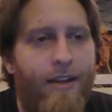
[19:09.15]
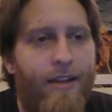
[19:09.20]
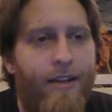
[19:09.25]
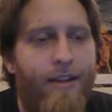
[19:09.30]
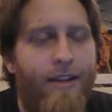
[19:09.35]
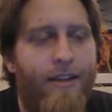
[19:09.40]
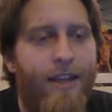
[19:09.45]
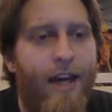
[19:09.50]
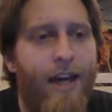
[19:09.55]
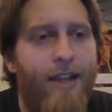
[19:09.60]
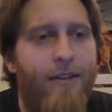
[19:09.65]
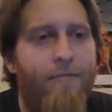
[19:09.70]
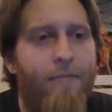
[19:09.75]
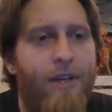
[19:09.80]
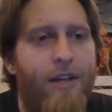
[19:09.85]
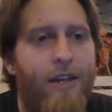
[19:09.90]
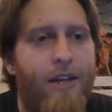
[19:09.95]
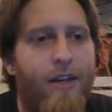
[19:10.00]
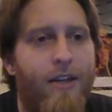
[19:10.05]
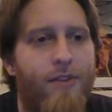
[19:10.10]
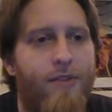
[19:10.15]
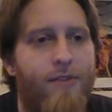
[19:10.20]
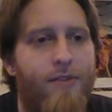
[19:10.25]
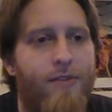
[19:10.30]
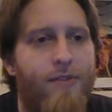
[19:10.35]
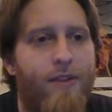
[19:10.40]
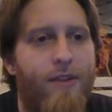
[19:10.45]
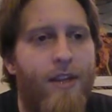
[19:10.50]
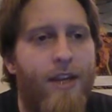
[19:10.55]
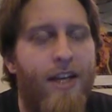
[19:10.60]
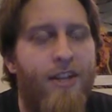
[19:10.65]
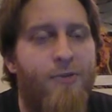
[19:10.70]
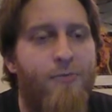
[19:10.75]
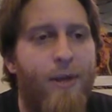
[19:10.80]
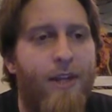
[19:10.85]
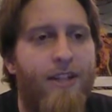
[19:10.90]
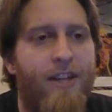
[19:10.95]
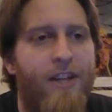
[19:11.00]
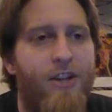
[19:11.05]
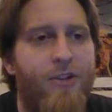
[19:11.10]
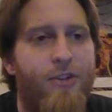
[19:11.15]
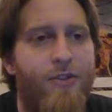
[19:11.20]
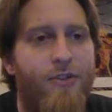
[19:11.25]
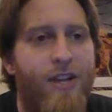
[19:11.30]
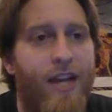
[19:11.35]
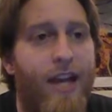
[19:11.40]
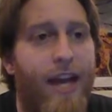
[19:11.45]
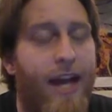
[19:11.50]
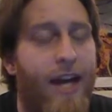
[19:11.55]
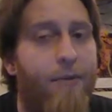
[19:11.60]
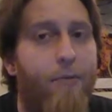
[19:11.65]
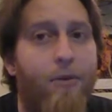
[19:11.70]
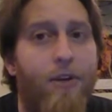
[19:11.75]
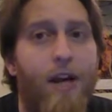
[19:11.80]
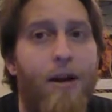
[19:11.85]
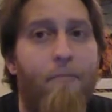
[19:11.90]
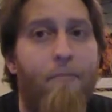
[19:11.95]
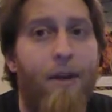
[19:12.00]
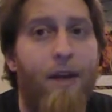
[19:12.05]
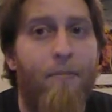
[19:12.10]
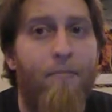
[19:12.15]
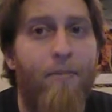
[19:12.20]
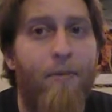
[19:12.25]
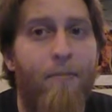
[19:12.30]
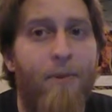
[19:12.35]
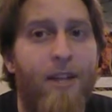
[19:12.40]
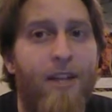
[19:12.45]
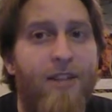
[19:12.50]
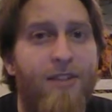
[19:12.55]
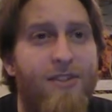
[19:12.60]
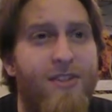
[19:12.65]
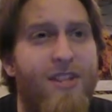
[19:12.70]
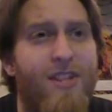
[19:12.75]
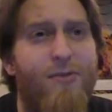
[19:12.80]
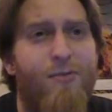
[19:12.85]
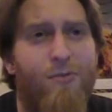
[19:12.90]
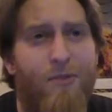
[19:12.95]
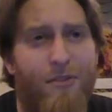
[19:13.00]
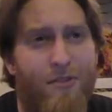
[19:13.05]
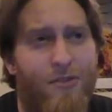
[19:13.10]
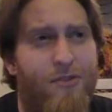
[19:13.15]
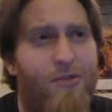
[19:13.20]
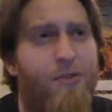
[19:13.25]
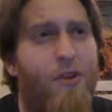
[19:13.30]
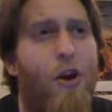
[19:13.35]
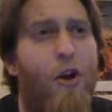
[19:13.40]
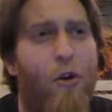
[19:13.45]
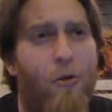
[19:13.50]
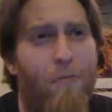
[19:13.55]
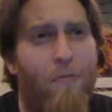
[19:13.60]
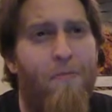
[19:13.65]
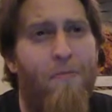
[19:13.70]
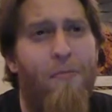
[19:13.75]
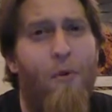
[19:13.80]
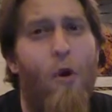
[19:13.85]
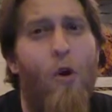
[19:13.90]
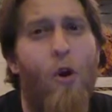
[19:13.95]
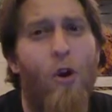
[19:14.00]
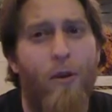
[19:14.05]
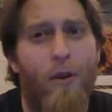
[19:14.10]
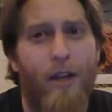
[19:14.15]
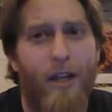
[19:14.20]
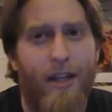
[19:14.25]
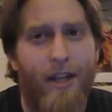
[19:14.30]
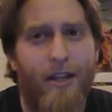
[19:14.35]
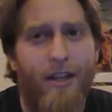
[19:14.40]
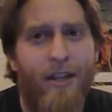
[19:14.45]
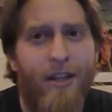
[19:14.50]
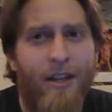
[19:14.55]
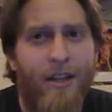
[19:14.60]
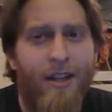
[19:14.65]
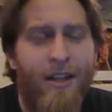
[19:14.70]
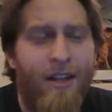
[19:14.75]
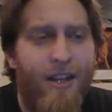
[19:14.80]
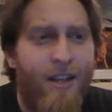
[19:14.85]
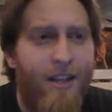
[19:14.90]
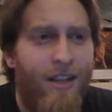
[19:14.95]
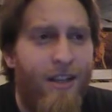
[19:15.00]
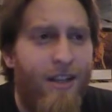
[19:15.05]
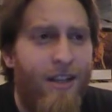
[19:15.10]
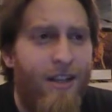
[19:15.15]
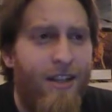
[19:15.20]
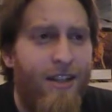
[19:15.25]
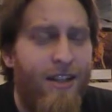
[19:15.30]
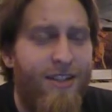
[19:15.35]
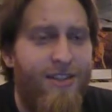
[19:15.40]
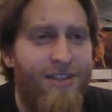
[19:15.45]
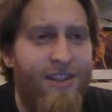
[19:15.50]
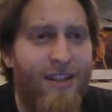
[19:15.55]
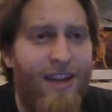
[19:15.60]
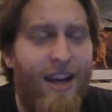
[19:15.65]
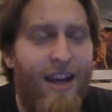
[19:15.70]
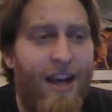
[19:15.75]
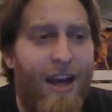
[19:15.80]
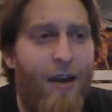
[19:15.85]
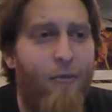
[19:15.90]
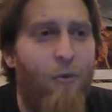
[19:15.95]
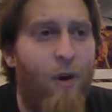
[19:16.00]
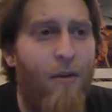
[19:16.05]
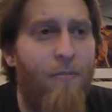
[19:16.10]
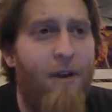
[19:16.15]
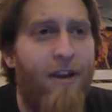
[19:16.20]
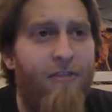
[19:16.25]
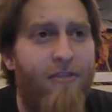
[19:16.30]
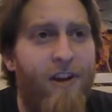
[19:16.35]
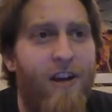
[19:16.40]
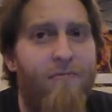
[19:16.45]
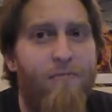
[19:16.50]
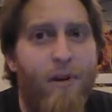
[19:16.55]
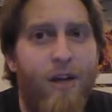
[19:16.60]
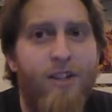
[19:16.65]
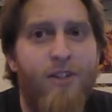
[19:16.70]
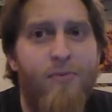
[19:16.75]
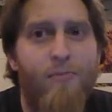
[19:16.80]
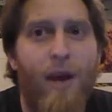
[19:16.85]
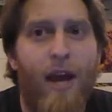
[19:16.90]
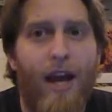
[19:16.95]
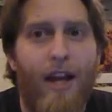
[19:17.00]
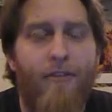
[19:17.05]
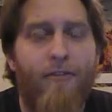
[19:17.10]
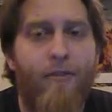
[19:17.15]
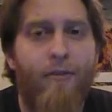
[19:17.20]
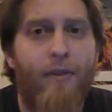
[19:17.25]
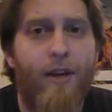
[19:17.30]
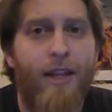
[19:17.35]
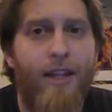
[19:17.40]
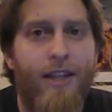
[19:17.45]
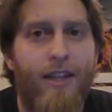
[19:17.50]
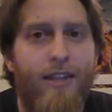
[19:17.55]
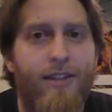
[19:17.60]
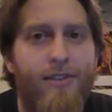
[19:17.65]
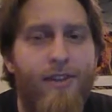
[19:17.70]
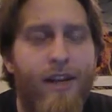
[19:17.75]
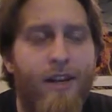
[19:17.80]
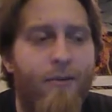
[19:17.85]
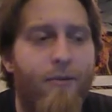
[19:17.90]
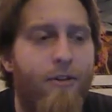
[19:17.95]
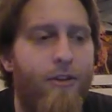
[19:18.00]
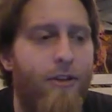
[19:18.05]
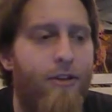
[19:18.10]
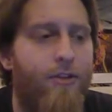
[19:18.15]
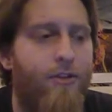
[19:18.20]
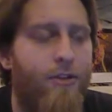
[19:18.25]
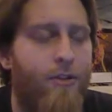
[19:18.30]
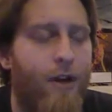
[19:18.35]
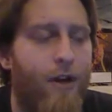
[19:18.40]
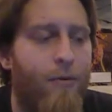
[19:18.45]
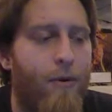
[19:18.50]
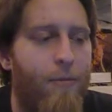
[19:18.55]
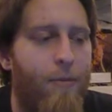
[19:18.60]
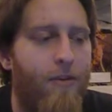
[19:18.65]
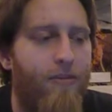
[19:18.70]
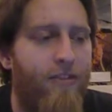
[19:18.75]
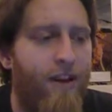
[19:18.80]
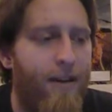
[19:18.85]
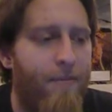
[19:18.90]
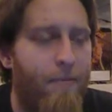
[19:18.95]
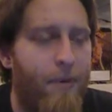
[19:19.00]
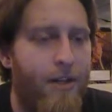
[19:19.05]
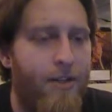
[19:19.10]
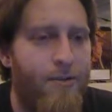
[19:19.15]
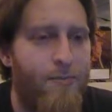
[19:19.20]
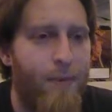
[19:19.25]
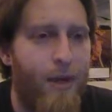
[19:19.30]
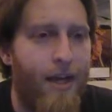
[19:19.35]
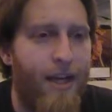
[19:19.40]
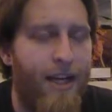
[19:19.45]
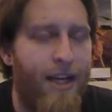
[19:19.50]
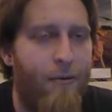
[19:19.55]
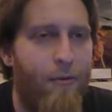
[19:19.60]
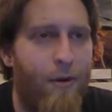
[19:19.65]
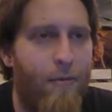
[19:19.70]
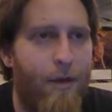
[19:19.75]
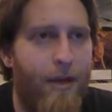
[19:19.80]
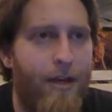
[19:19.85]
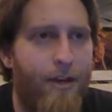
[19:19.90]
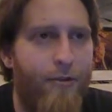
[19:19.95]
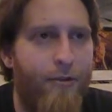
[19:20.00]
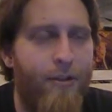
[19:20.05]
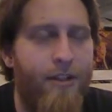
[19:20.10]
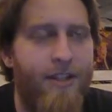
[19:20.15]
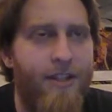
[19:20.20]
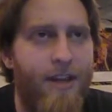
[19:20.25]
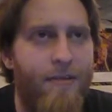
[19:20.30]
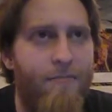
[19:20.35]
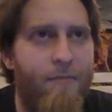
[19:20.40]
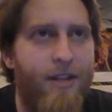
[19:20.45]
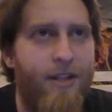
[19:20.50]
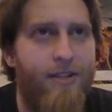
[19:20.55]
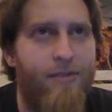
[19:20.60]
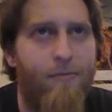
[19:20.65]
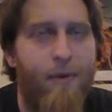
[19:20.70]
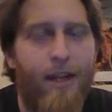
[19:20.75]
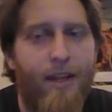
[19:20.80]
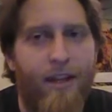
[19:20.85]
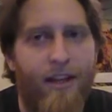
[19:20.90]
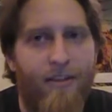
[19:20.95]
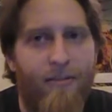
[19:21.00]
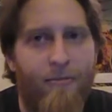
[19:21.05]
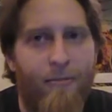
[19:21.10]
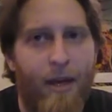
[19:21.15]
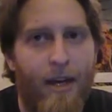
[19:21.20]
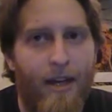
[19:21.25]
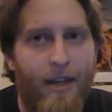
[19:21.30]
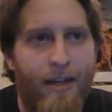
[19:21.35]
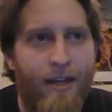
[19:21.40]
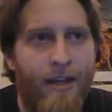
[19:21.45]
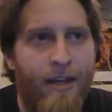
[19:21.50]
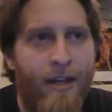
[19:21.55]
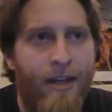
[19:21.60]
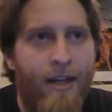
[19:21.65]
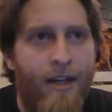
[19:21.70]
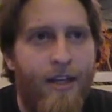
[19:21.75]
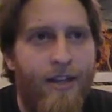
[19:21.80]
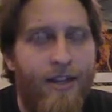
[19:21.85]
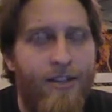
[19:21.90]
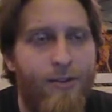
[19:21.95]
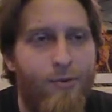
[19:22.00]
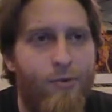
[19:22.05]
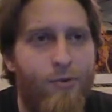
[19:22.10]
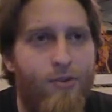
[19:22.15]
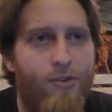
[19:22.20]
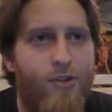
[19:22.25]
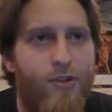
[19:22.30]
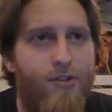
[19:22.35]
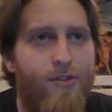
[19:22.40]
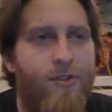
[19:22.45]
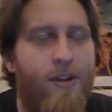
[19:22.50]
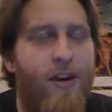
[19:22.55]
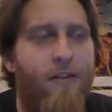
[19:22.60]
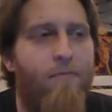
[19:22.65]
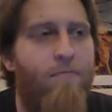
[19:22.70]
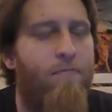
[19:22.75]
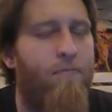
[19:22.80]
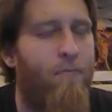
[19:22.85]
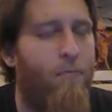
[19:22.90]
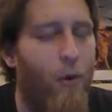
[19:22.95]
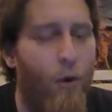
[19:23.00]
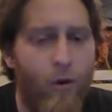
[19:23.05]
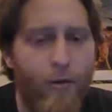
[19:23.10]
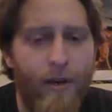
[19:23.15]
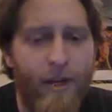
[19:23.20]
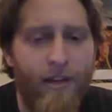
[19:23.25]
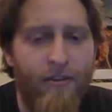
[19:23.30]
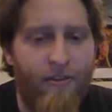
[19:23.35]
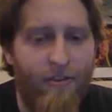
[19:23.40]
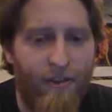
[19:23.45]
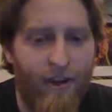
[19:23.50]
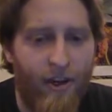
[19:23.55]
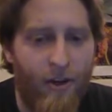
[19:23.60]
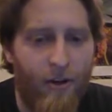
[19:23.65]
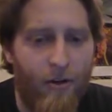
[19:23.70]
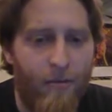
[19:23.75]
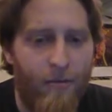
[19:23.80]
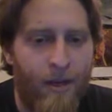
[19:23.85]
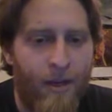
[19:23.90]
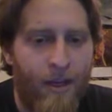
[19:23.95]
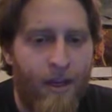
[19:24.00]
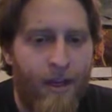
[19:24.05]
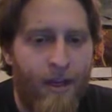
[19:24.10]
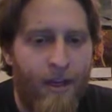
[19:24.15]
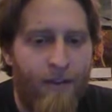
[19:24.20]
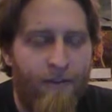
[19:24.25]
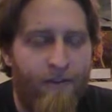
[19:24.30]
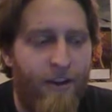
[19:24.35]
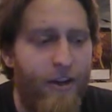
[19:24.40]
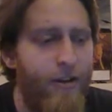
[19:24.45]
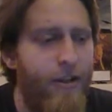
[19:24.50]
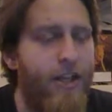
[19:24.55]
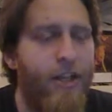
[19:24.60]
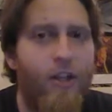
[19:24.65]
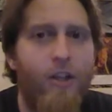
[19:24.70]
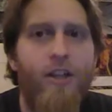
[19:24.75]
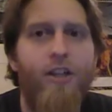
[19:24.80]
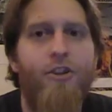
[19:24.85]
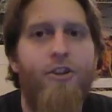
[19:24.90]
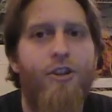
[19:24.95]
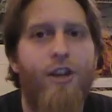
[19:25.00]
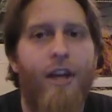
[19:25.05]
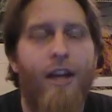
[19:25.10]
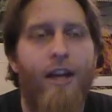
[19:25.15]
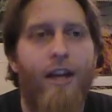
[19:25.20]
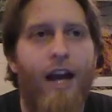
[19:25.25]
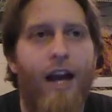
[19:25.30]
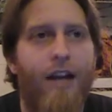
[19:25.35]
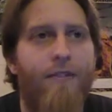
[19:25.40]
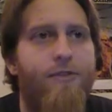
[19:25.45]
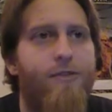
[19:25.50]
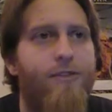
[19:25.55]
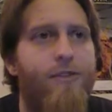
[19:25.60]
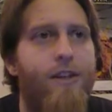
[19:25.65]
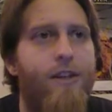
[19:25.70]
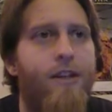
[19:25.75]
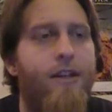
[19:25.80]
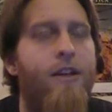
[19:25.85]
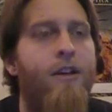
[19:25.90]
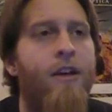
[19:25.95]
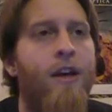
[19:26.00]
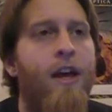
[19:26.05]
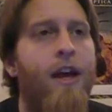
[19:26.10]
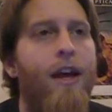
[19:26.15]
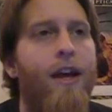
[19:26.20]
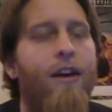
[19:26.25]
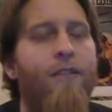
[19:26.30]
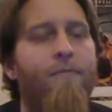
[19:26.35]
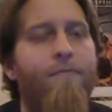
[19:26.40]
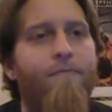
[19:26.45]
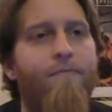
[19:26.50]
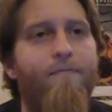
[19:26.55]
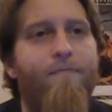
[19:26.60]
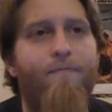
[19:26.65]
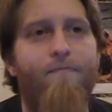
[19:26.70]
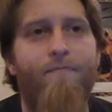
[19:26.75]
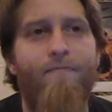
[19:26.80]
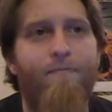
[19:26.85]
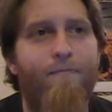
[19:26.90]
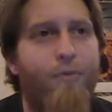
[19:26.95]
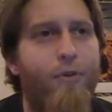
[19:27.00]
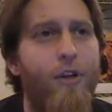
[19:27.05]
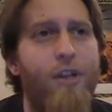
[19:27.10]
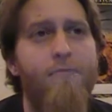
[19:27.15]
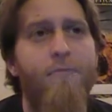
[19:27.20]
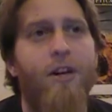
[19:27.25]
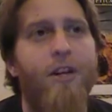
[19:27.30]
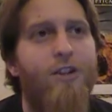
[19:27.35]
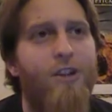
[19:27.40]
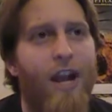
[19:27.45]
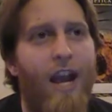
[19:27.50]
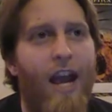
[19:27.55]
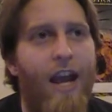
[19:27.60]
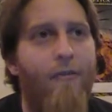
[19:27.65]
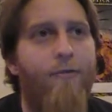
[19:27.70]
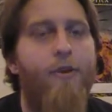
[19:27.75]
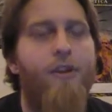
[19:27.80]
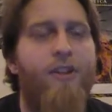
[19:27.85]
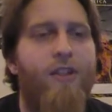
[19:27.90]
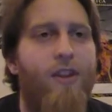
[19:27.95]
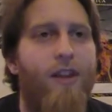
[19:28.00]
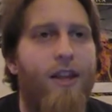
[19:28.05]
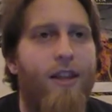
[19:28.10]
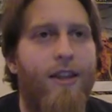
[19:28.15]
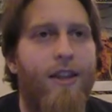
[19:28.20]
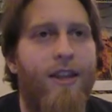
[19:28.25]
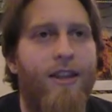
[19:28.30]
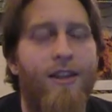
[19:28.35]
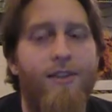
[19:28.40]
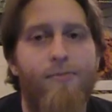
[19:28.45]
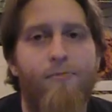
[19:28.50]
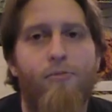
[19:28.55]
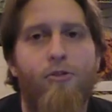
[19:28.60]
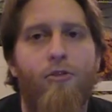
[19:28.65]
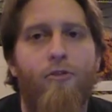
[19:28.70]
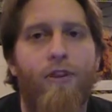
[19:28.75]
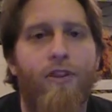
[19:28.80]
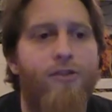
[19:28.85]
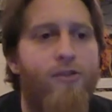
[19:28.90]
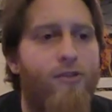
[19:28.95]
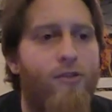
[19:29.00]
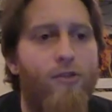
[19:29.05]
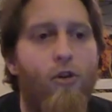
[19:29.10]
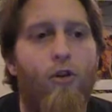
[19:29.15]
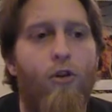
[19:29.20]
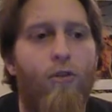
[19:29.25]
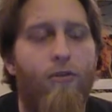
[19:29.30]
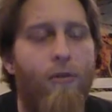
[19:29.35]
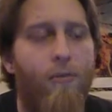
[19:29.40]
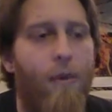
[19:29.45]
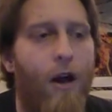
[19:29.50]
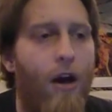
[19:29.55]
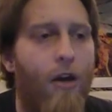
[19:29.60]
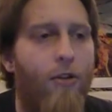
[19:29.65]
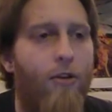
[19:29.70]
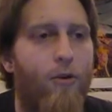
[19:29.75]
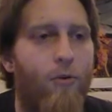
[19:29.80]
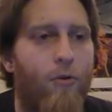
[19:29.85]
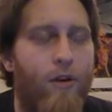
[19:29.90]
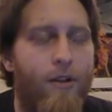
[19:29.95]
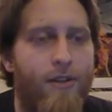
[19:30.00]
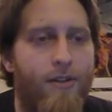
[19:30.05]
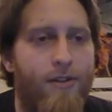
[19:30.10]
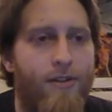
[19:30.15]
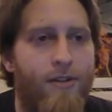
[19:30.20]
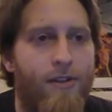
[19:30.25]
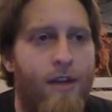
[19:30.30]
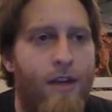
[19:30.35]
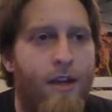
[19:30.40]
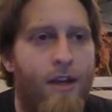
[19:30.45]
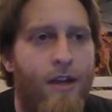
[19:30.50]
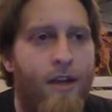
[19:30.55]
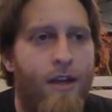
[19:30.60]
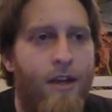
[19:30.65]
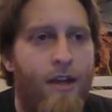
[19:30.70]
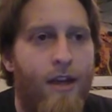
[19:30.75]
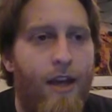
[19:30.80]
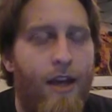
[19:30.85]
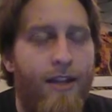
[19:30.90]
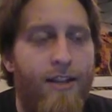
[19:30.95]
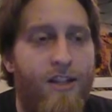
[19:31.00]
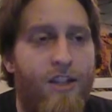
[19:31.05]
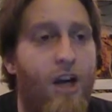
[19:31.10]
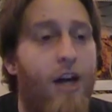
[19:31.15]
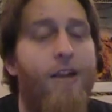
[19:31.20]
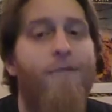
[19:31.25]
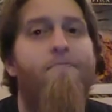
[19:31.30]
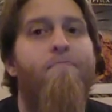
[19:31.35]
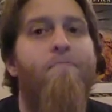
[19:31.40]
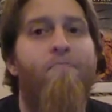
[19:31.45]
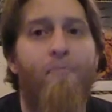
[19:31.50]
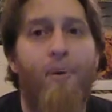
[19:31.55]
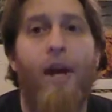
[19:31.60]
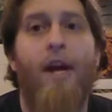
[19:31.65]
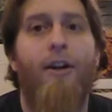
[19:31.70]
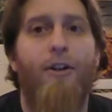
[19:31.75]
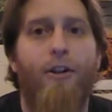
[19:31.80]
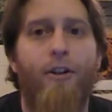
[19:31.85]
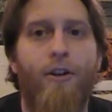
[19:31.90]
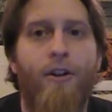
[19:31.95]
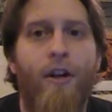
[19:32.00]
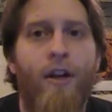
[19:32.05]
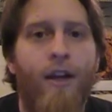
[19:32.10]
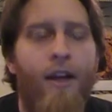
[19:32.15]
Not because the expectations I had were not met, but because this was so boring. I want my $5 back for renting this. I really do. I want my $5 back, and I want my 110 minutes of my life back. This was just a boring film, very cliche. I've seen pretty much everything that this movie stole from other ones, done better.